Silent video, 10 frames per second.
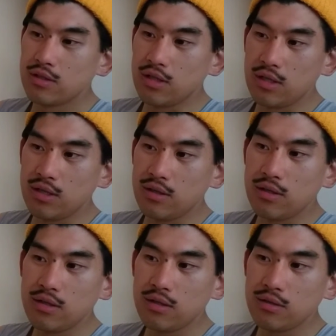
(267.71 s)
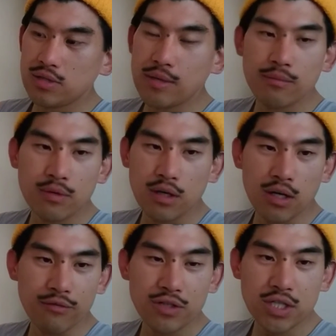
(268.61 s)
uh,
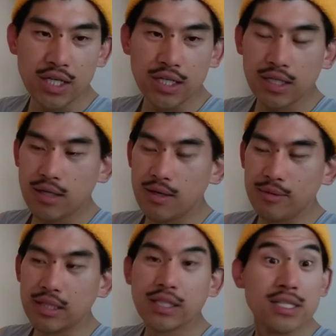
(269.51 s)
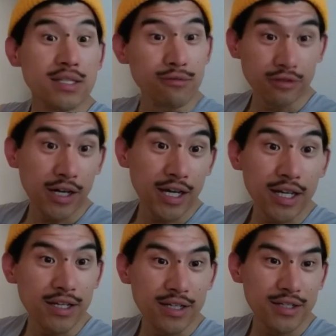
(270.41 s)
uh, fish cake, but then they deep fry
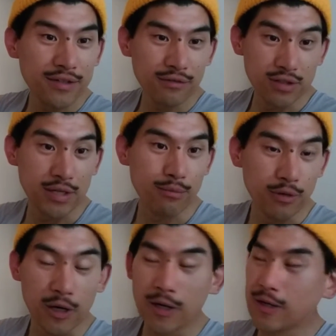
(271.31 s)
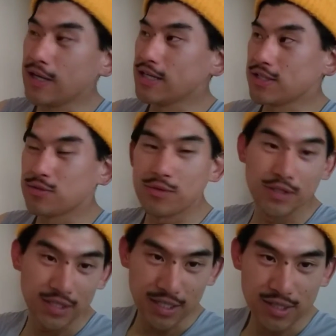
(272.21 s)
it for tempura, and it's
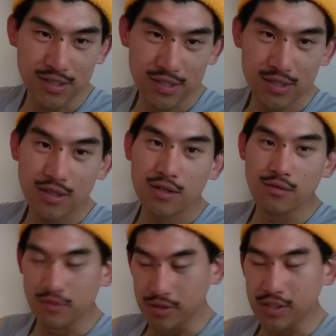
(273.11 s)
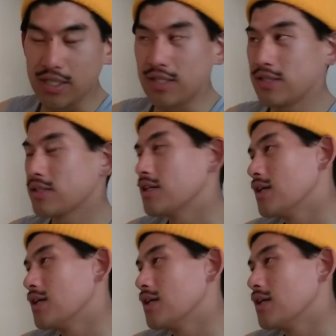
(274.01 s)
really nice, really nice.